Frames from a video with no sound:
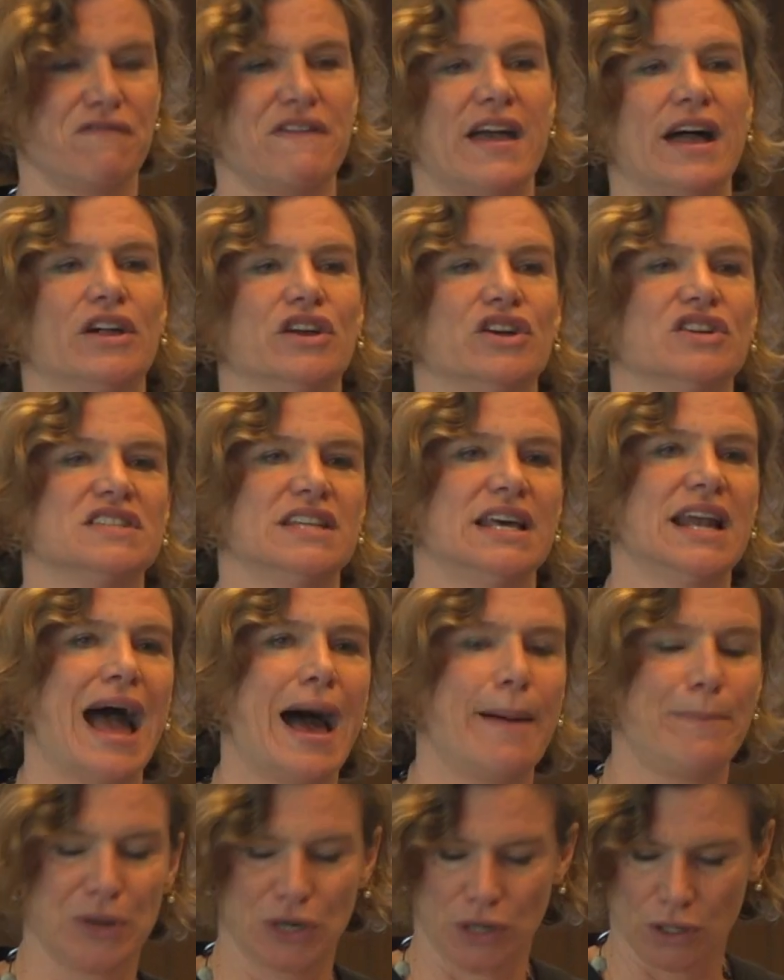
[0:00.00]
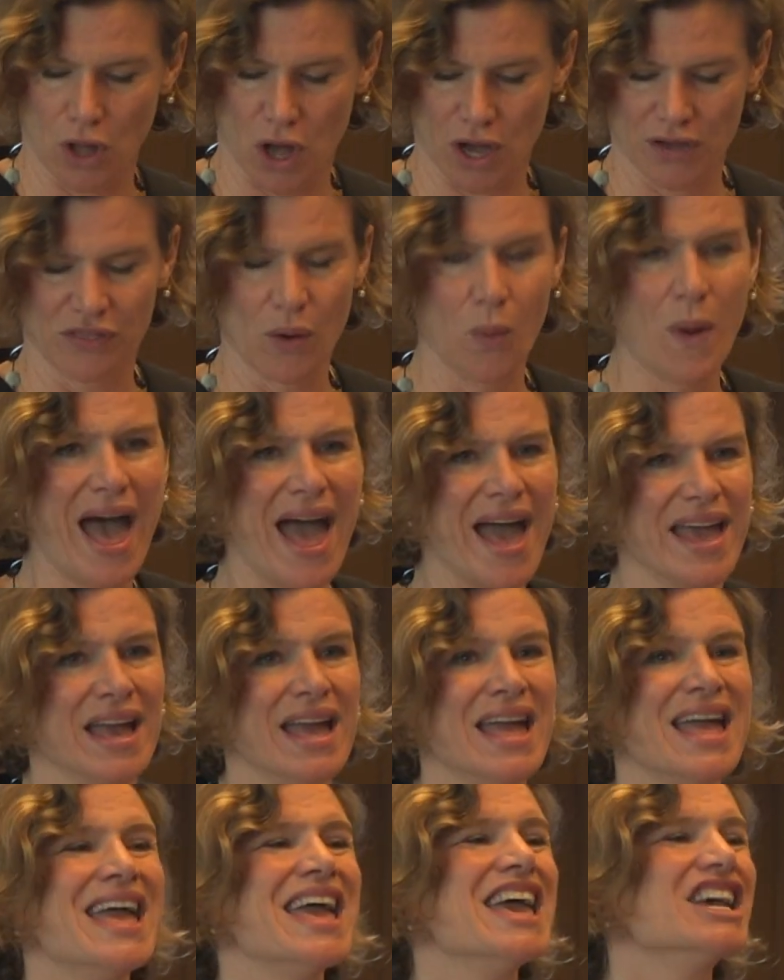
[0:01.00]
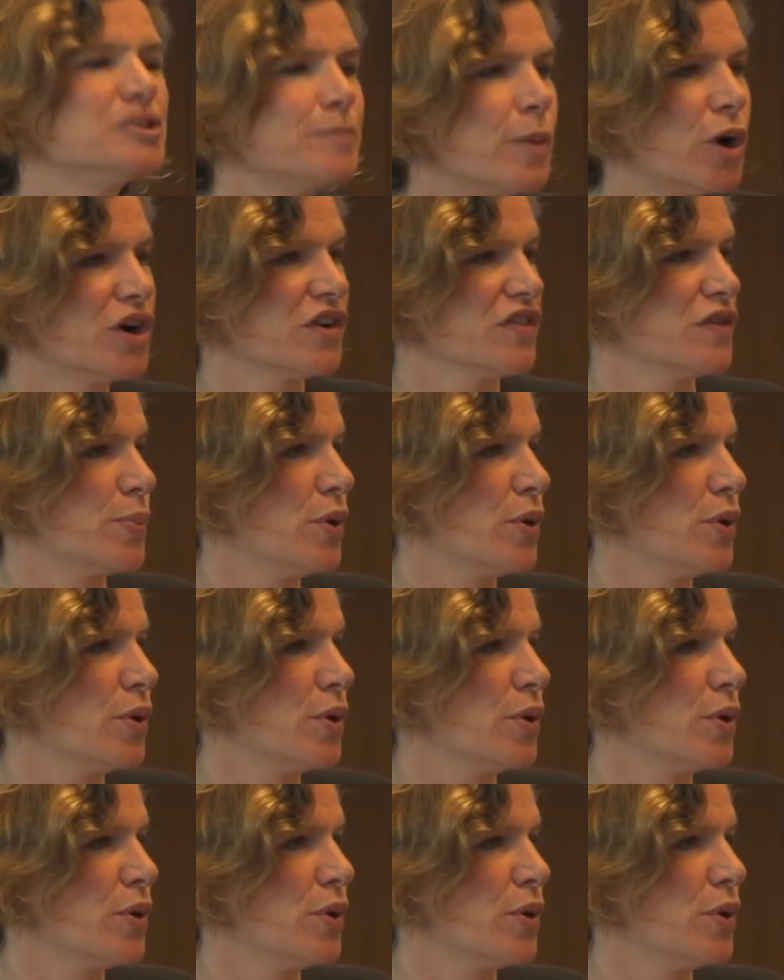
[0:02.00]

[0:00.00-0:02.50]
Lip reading: failures that happen along the way, is part of the